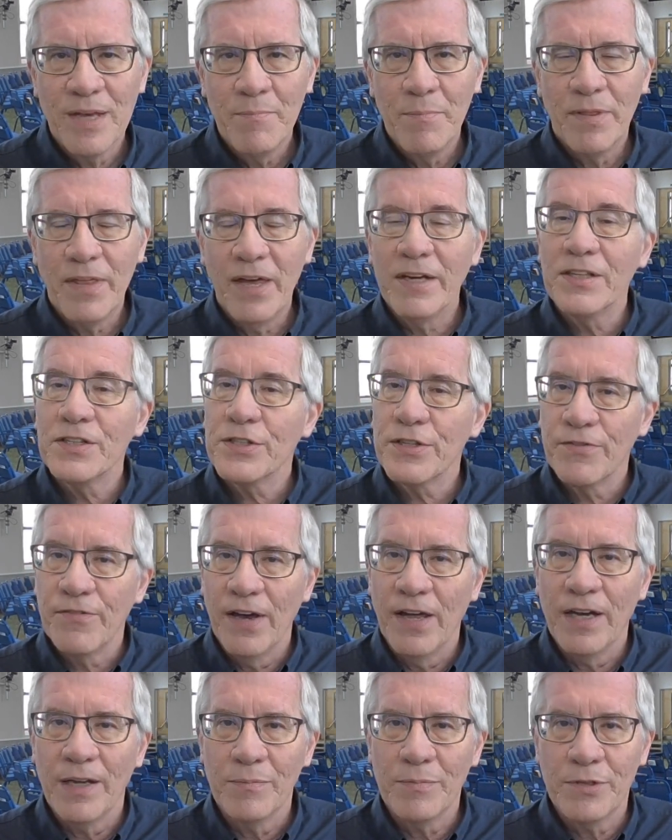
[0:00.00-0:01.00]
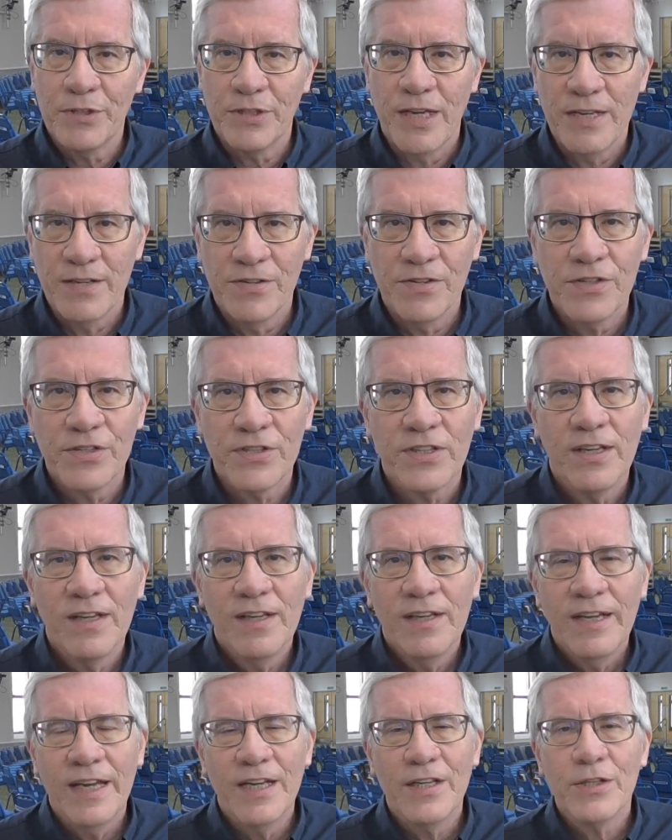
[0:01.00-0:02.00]
But that has developed since
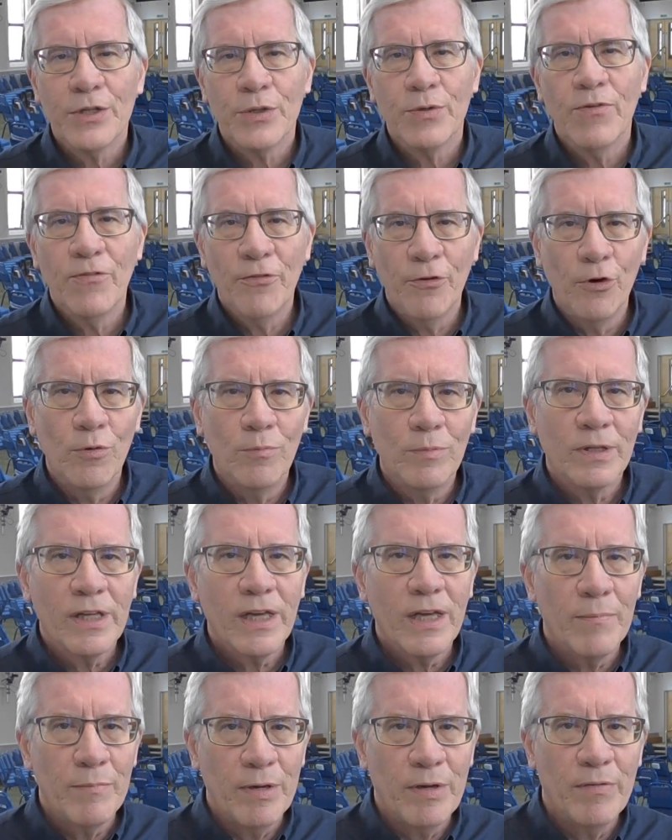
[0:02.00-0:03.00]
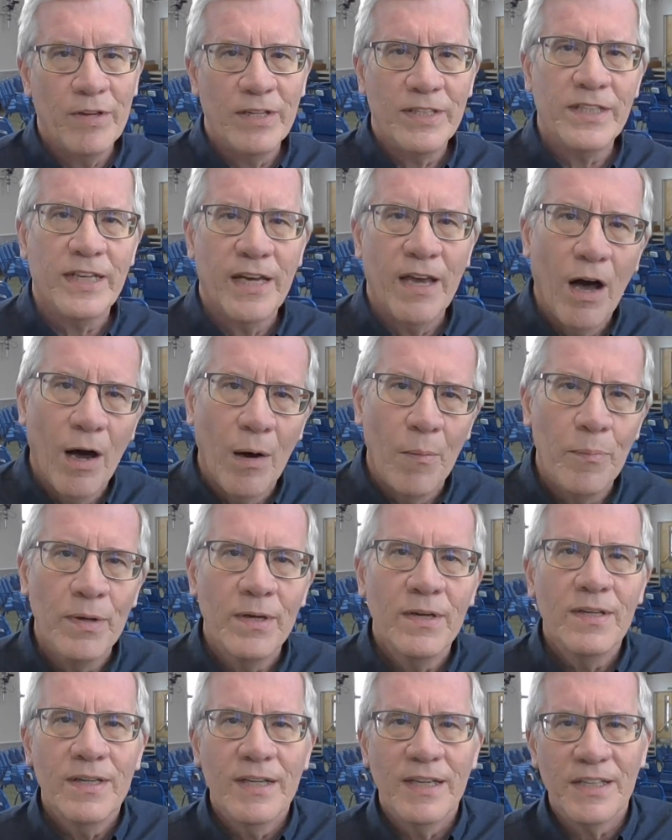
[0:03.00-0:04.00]
into a formal community hub
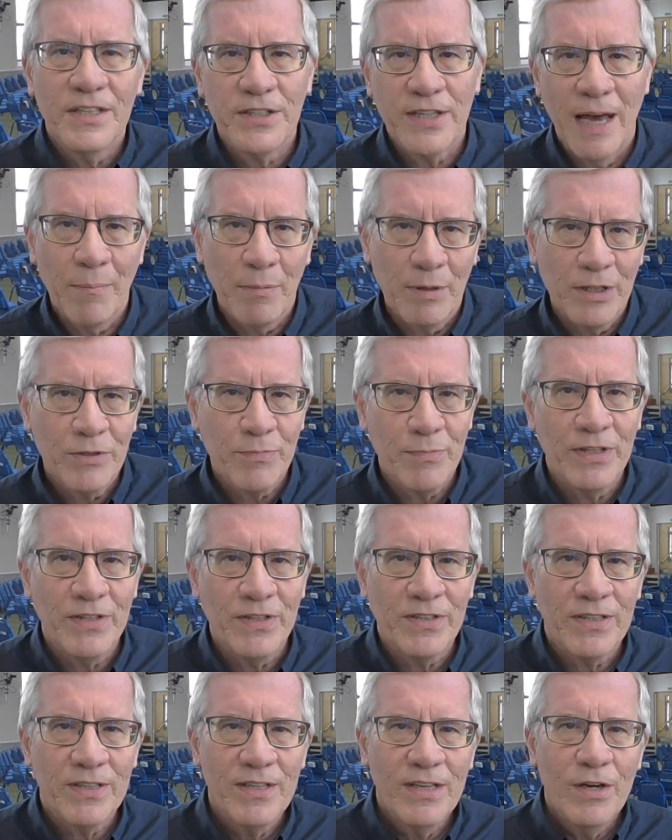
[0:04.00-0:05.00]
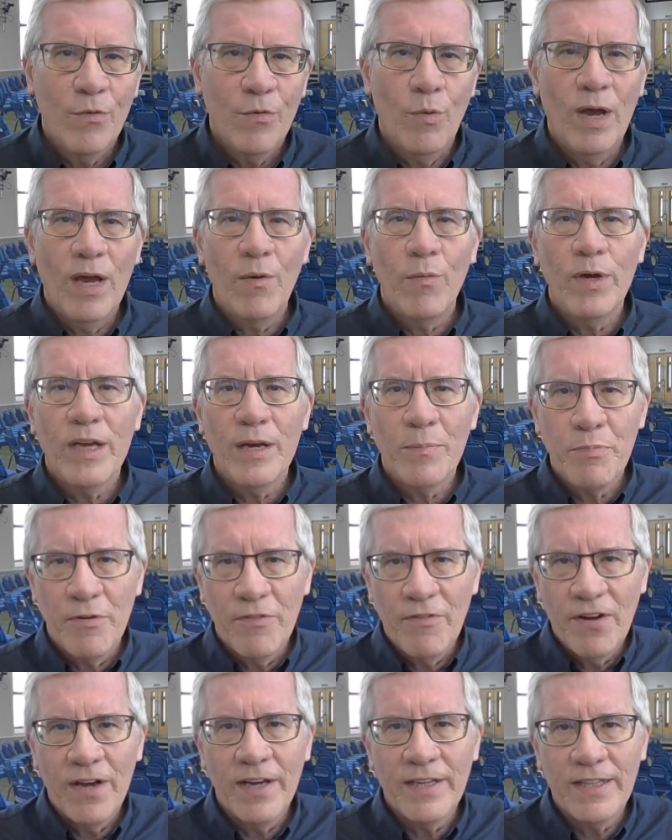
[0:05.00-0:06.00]
establishment where we are
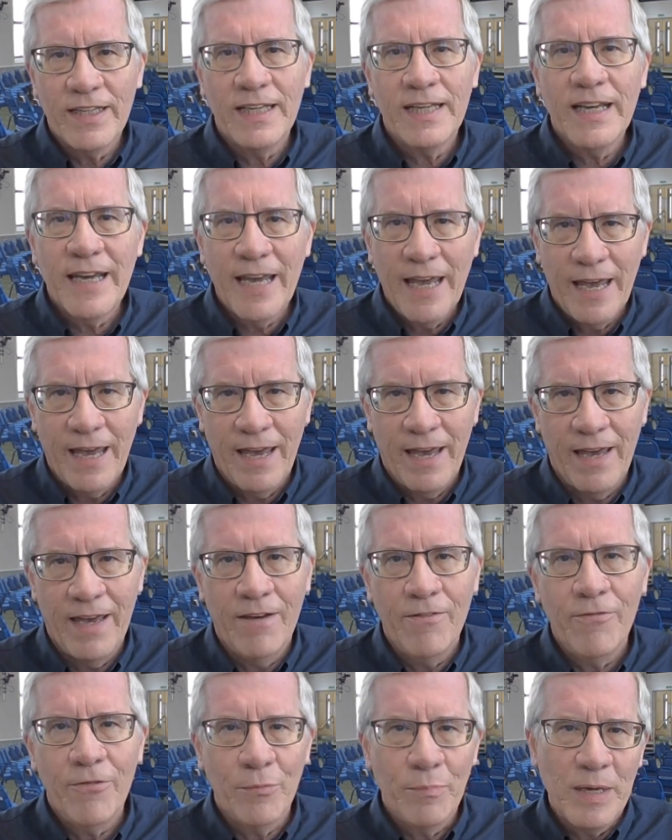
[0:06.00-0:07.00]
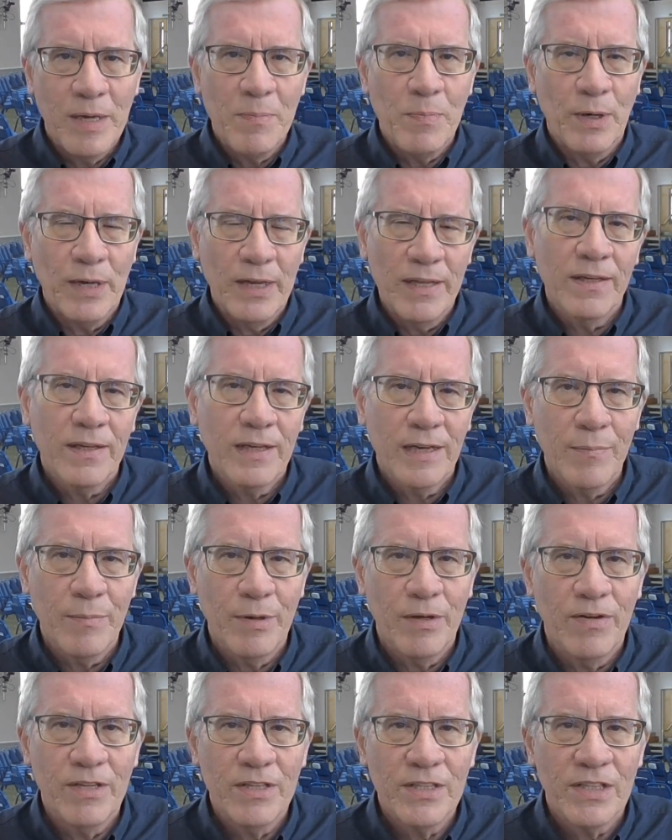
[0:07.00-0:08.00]
providing care for people in the
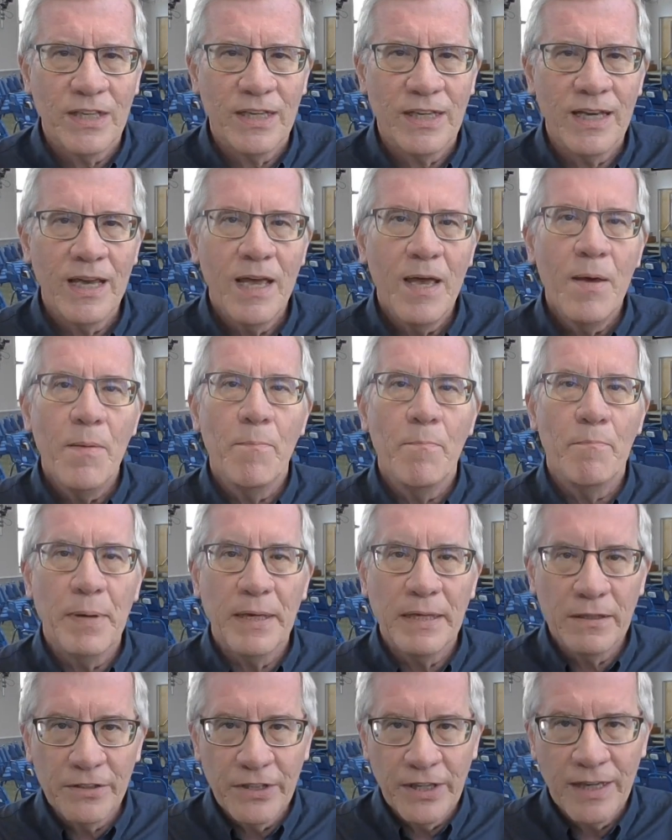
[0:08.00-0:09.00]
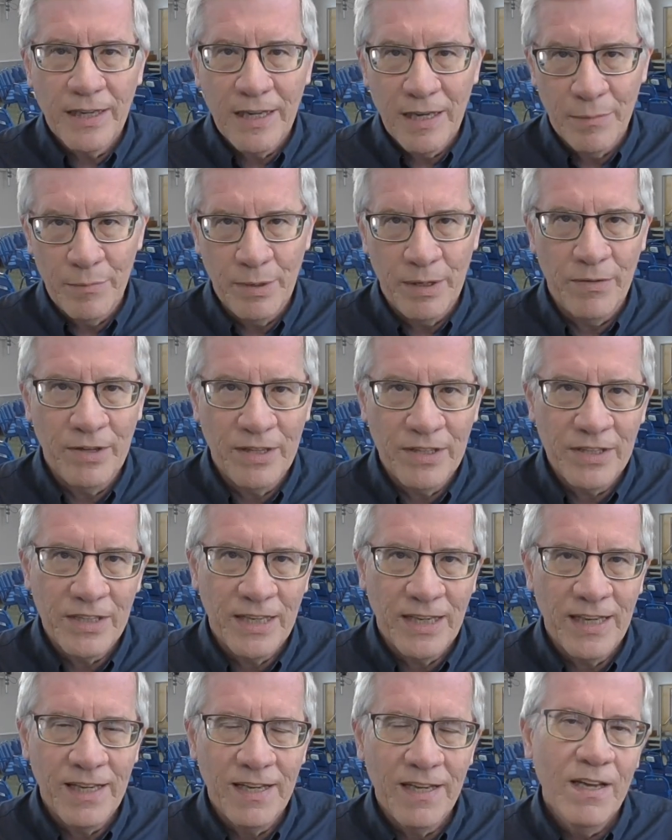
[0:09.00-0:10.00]
community, building
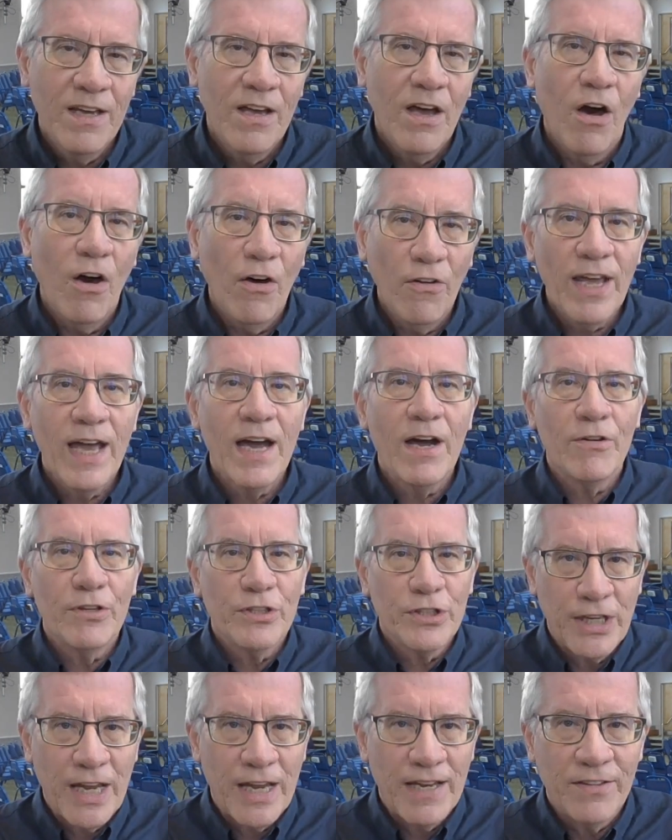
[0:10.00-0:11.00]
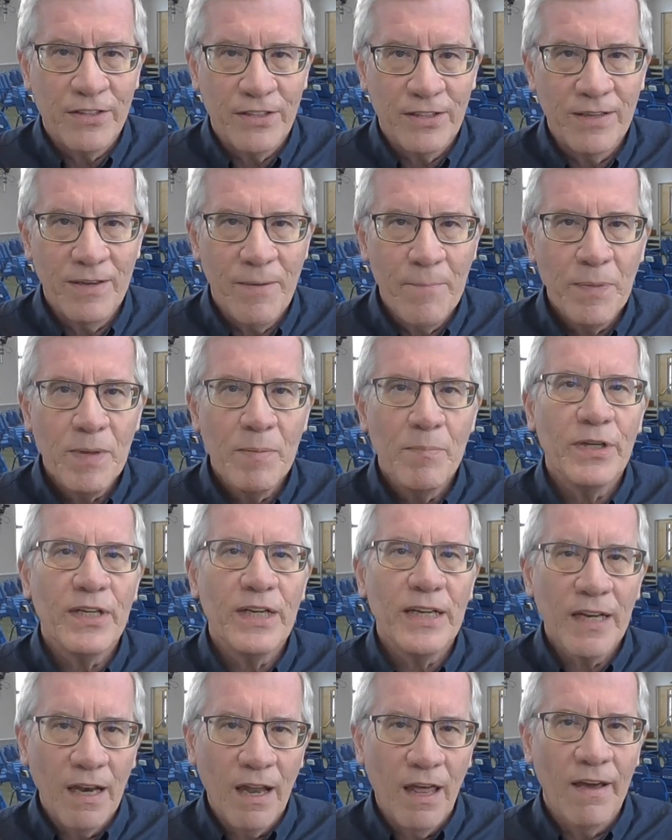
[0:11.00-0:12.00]
community on our agenda, but
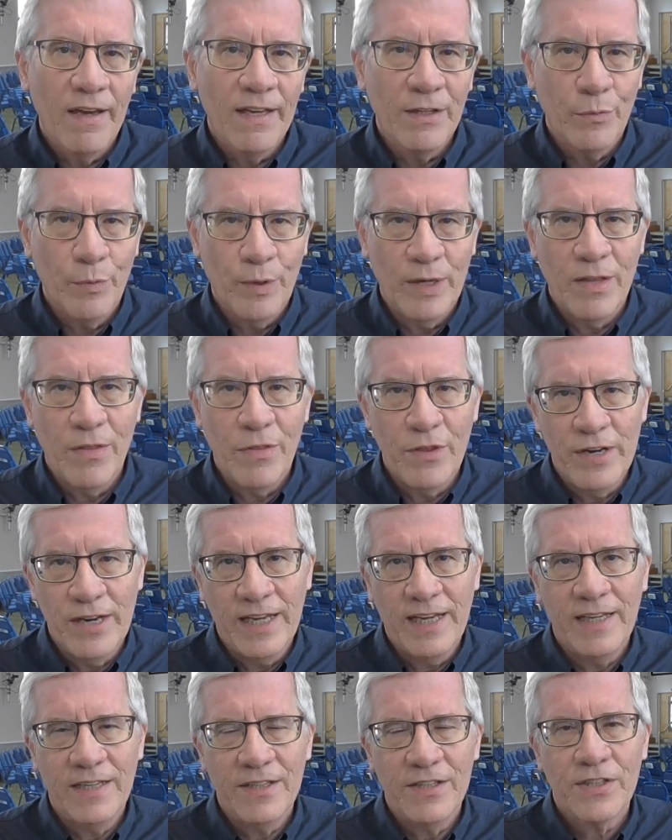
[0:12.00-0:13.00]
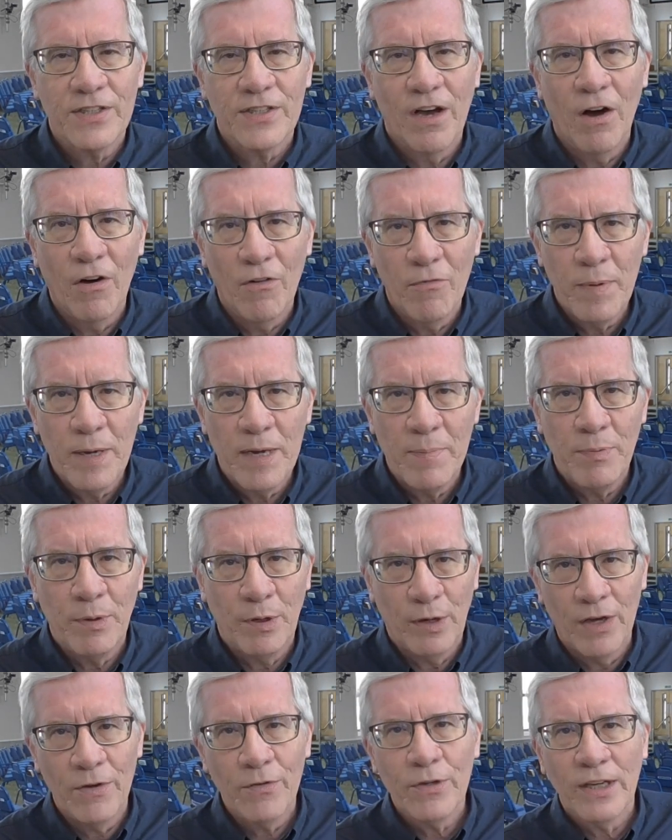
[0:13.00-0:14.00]
in line with the needs of
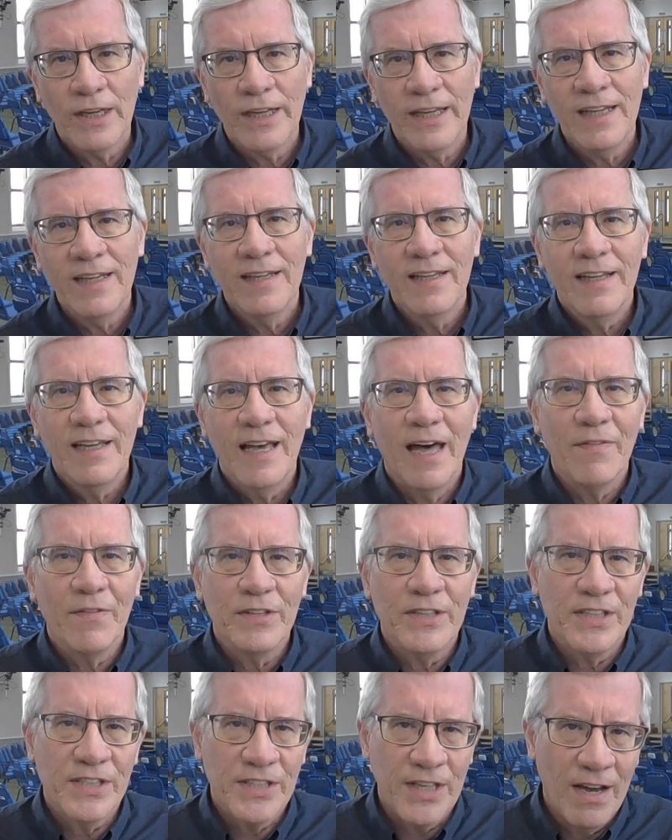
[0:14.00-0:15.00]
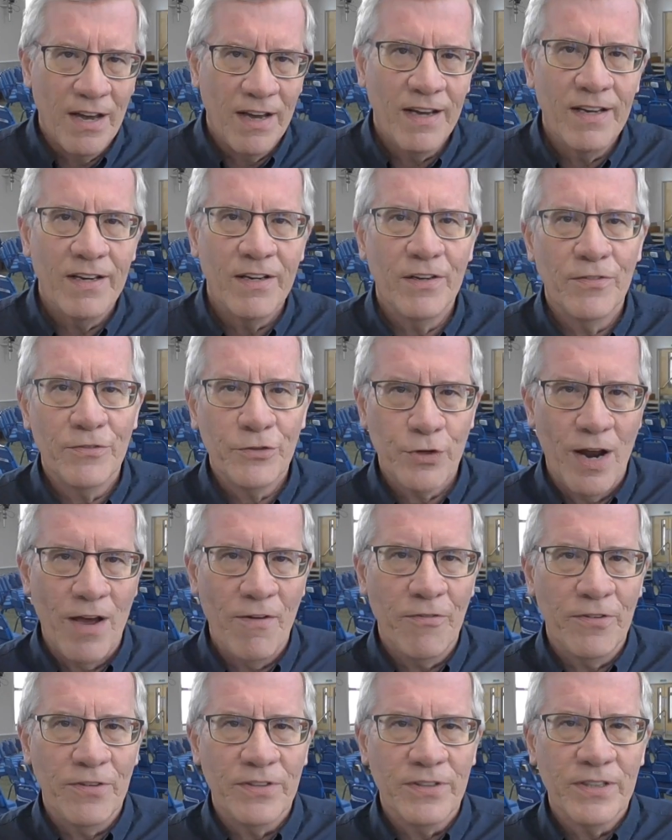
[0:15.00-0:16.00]
people locally and the desire of
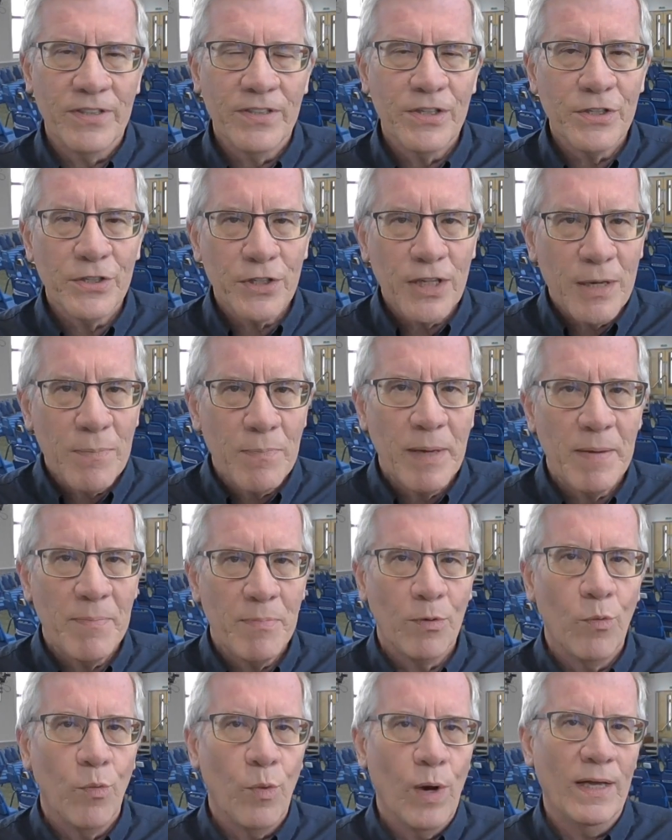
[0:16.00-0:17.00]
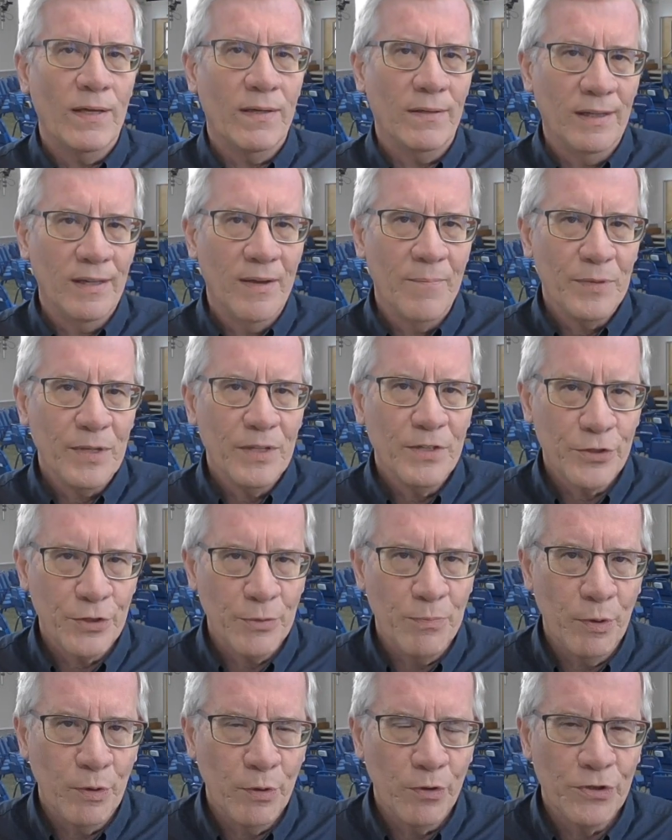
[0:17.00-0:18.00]
Trafford to see people well
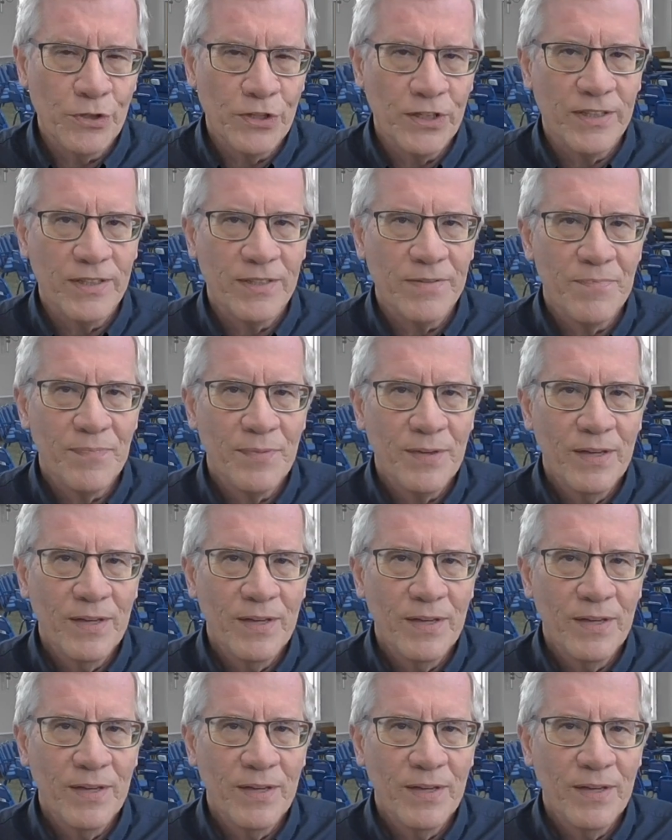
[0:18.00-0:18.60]
supported.